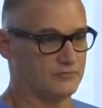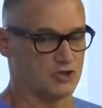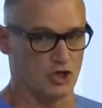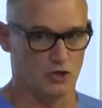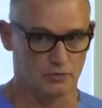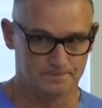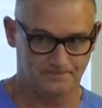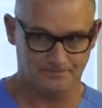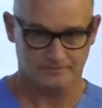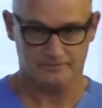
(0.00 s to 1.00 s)
So
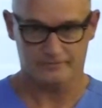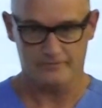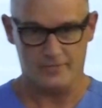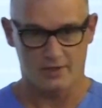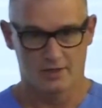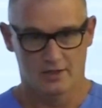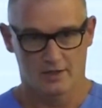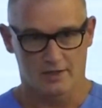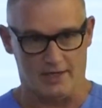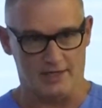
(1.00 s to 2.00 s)

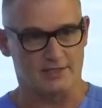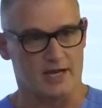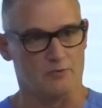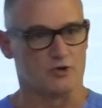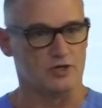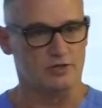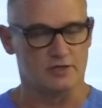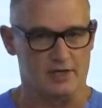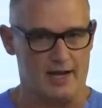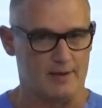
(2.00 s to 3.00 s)
anytime we're
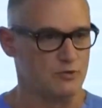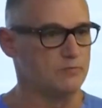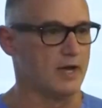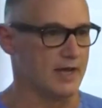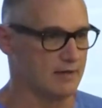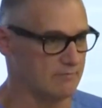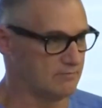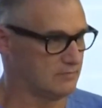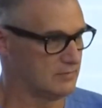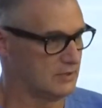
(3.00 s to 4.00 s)
using an ambu bag,
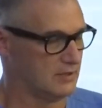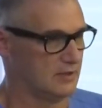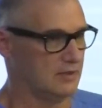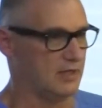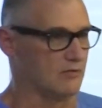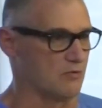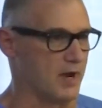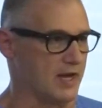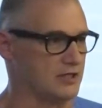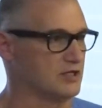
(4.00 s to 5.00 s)
and we're
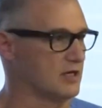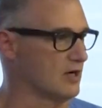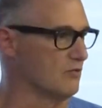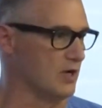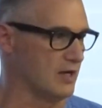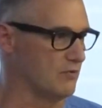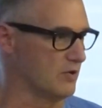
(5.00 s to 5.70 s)
managing an airway,